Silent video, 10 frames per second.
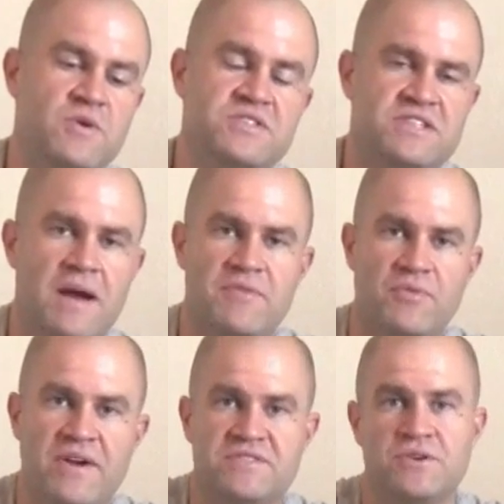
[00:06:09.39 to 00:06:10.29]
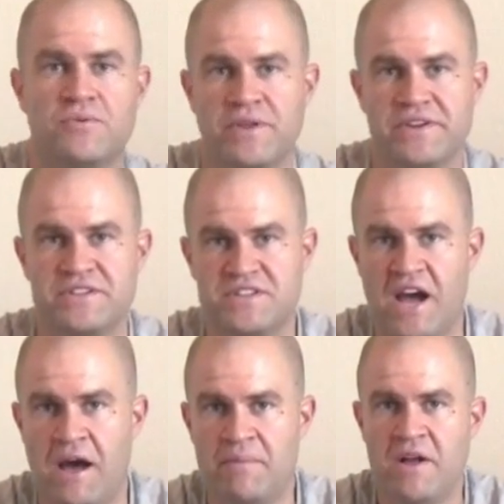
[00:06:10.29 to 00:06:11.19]
Most of the time, the refs do a really good
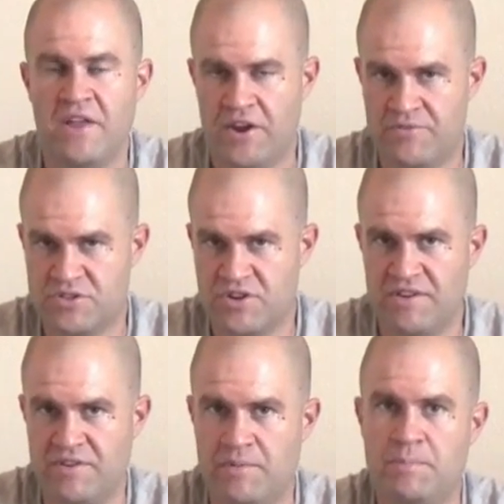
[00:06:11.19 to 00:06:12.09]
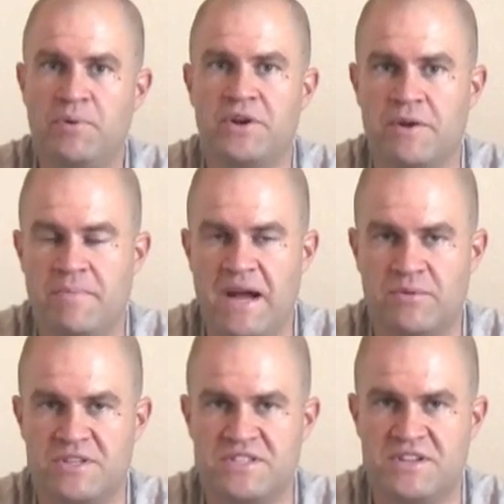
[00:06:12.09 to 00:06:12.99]
job of retrieving them and putting them
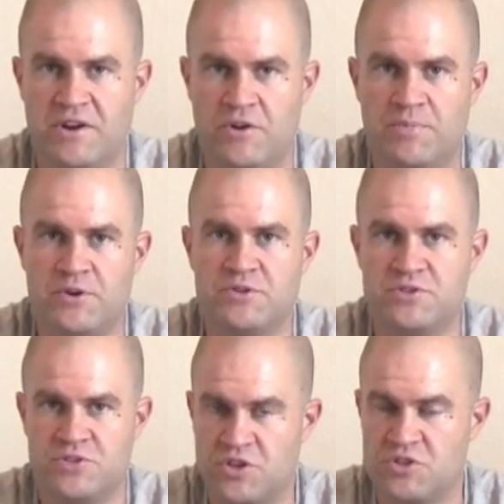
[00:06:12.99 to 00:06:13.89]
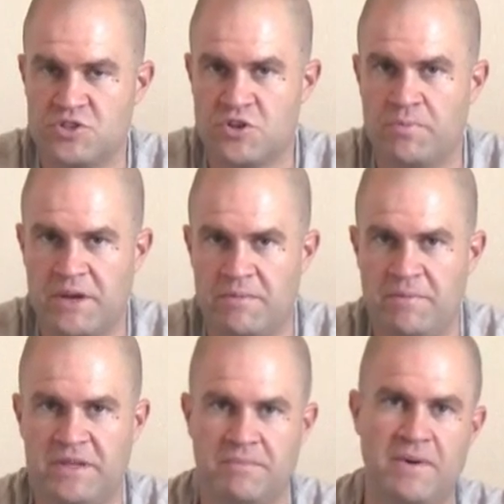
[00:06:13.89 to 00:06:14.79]
back with the scenario producer, so you can just go pick them
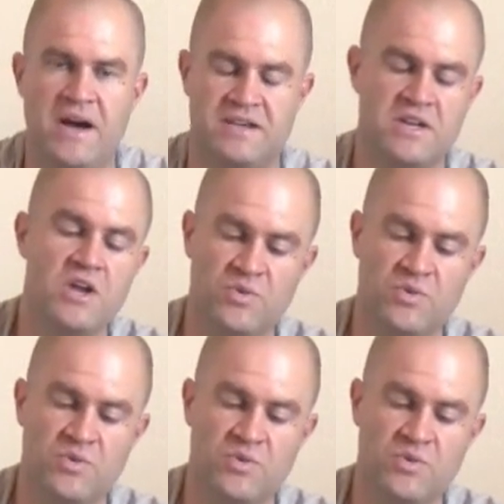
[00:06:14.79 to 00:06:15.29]
up at the box,